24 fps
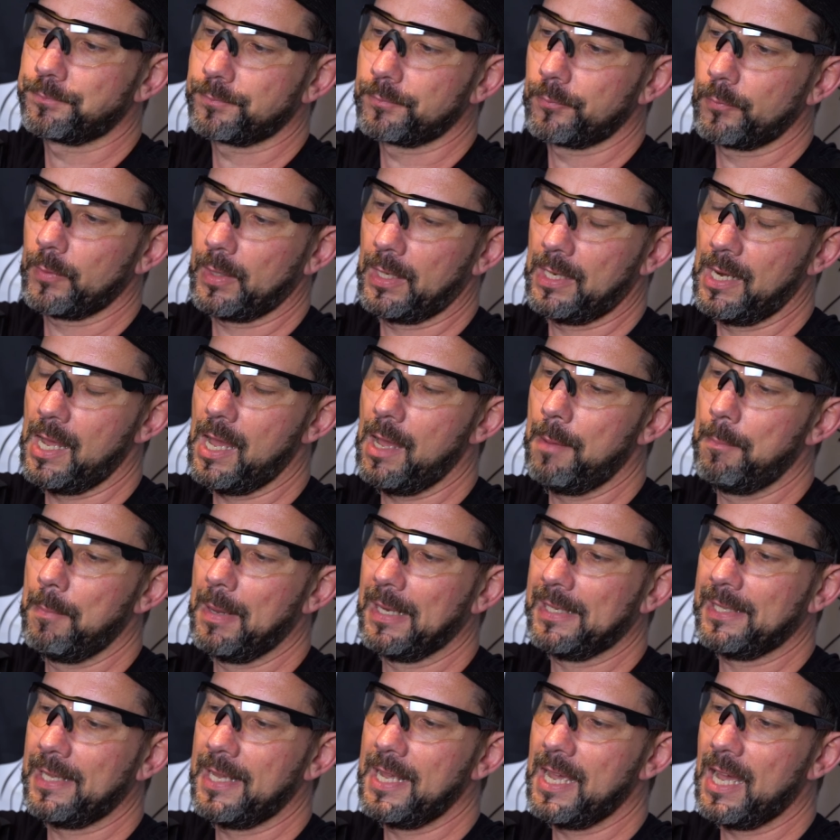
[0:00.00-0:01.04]
Sure,
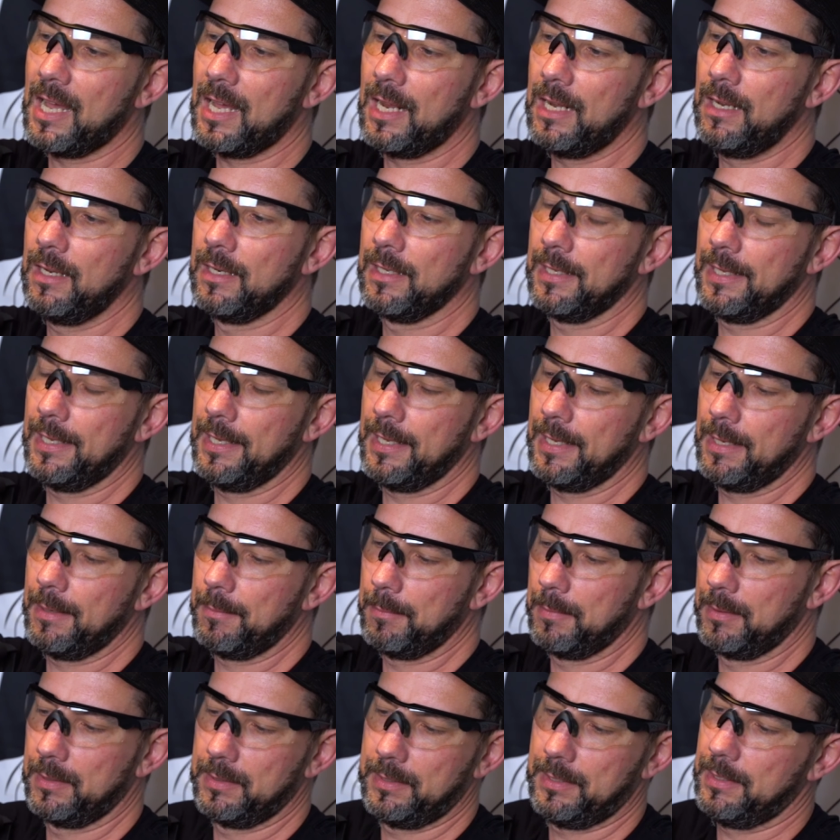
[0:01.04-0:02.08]
a synthetic
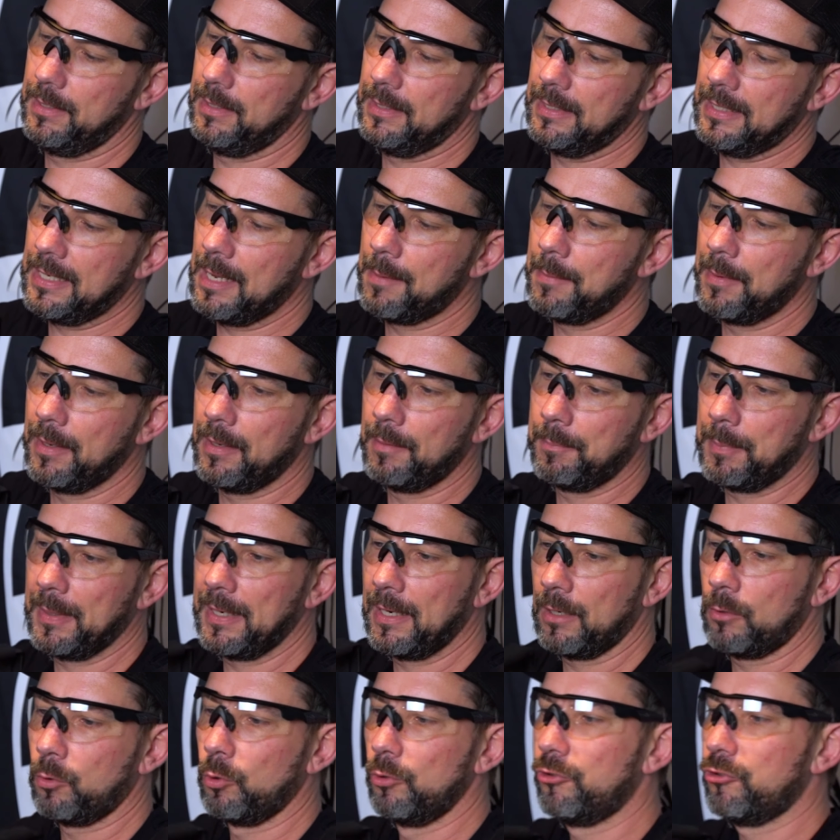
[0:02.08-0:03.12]
pistol
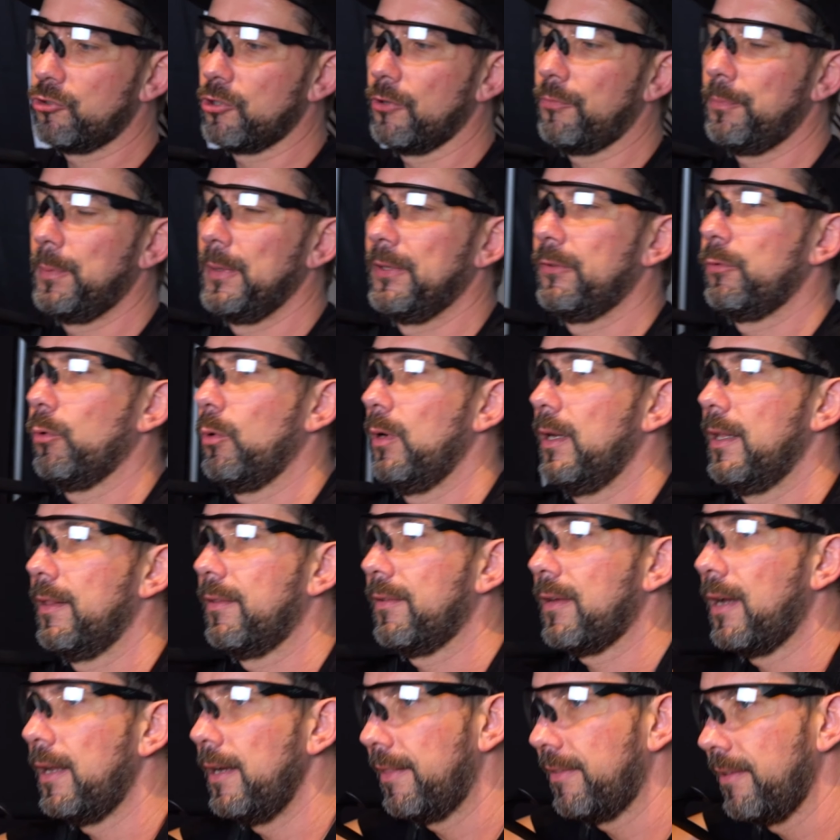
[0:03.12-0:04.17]
won't get a 10
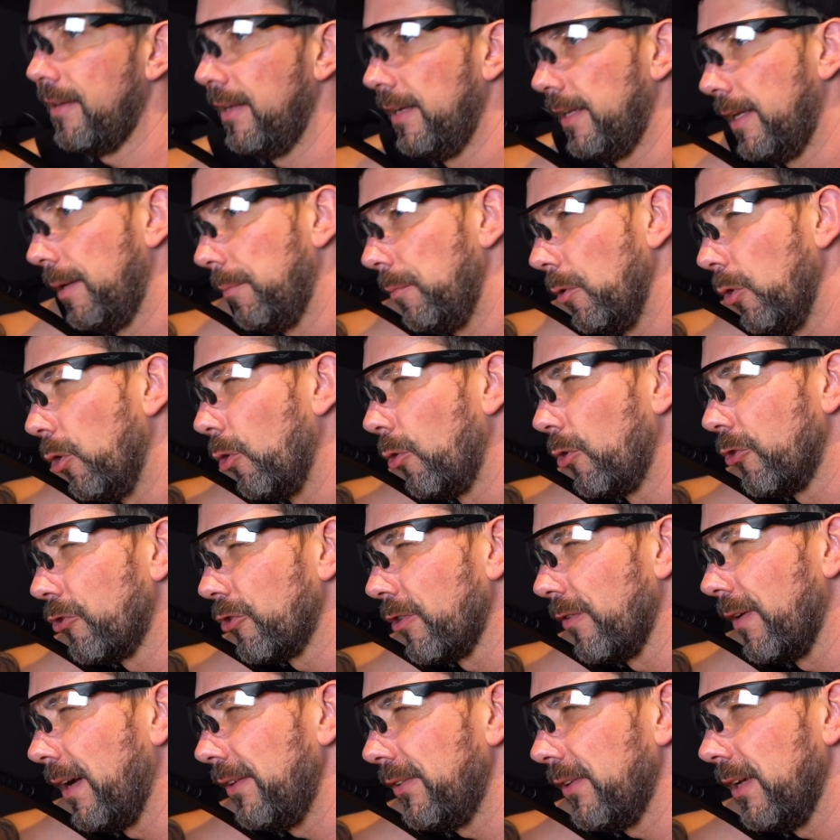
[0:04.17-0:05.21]
for material.
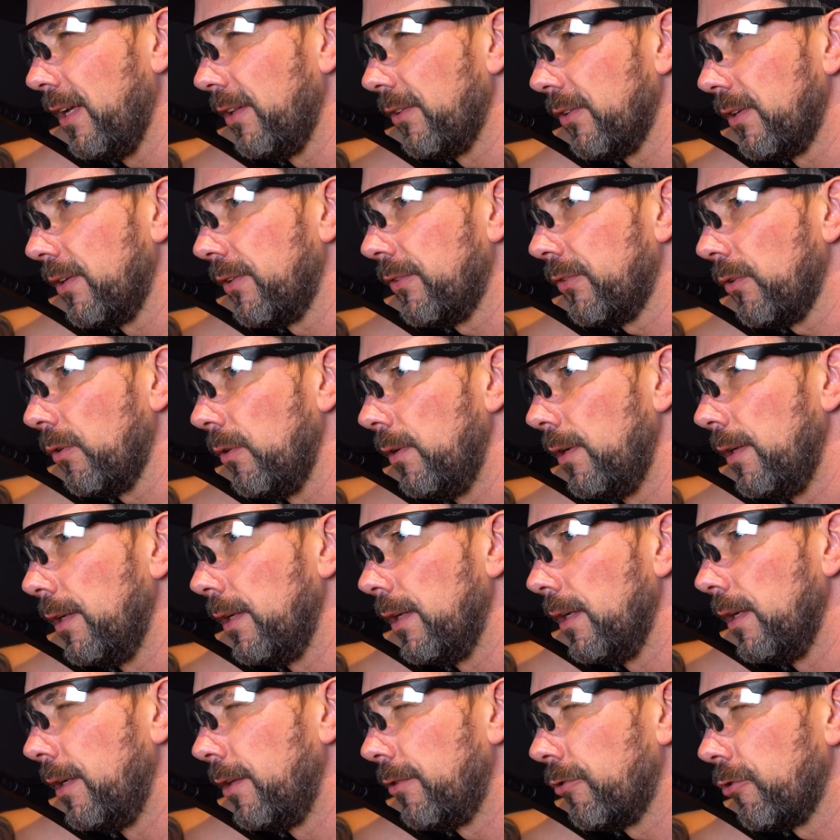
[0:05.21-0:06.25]
Yeah, the
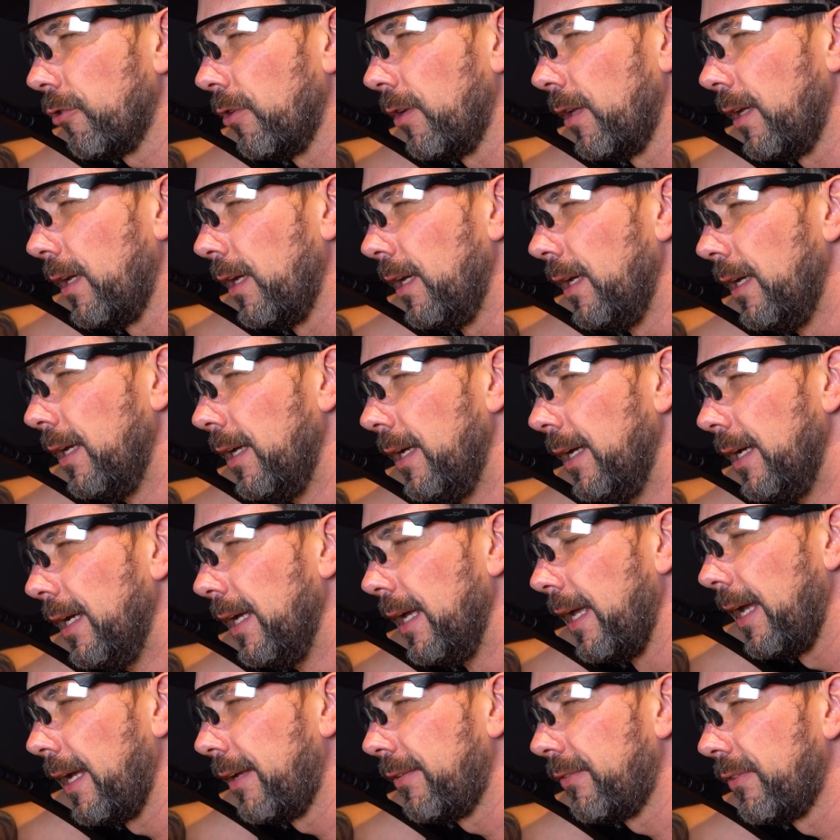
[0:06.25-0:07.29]
rating is
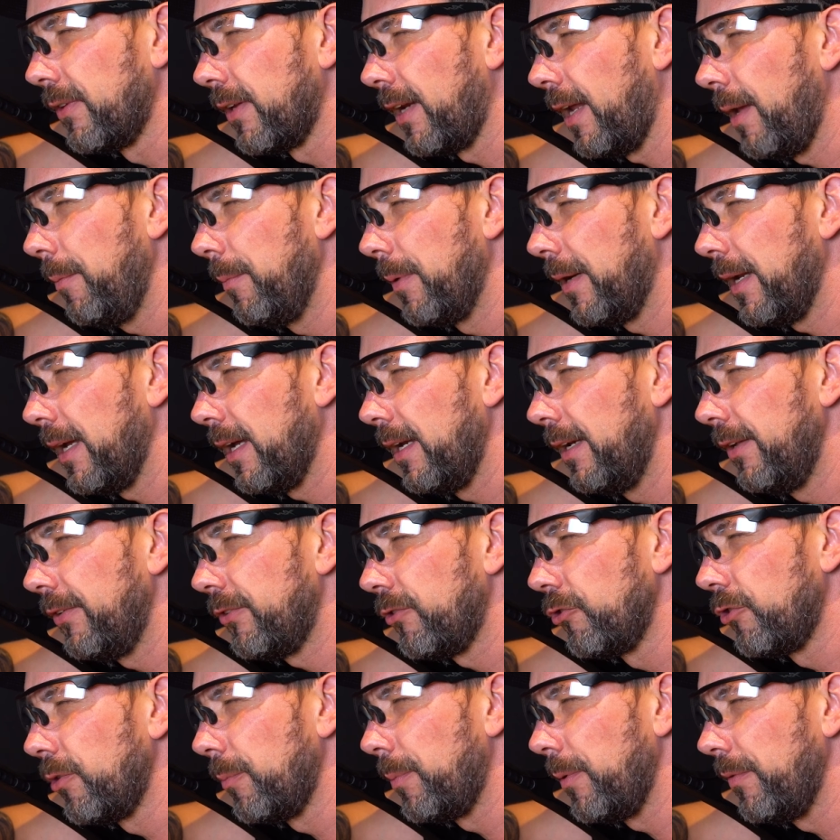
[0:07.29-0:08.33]
realistic,
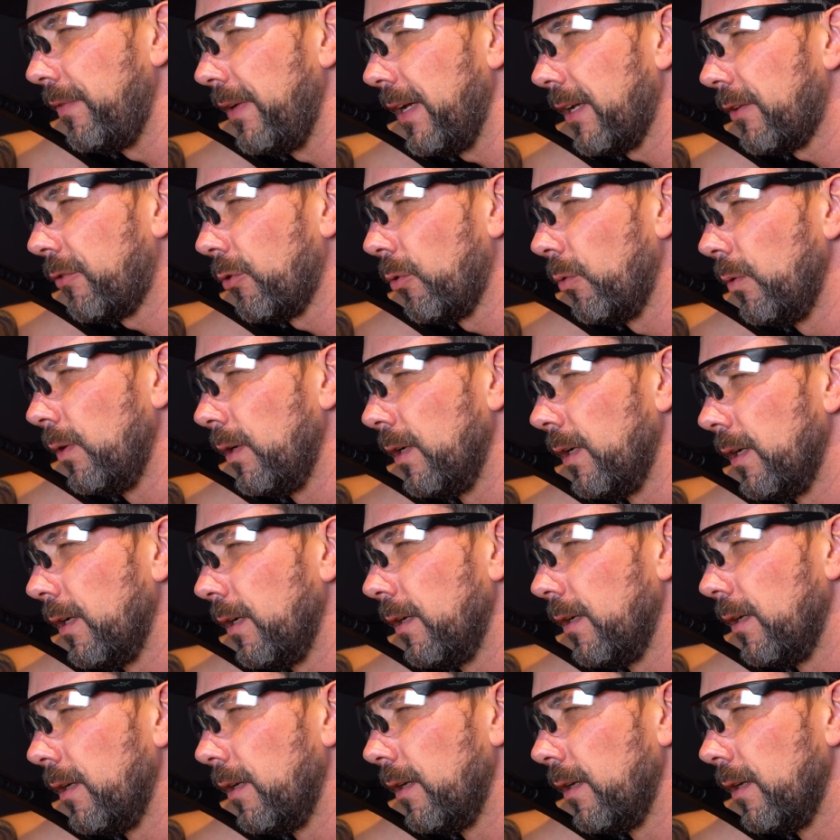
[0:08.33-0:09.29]
but yeah.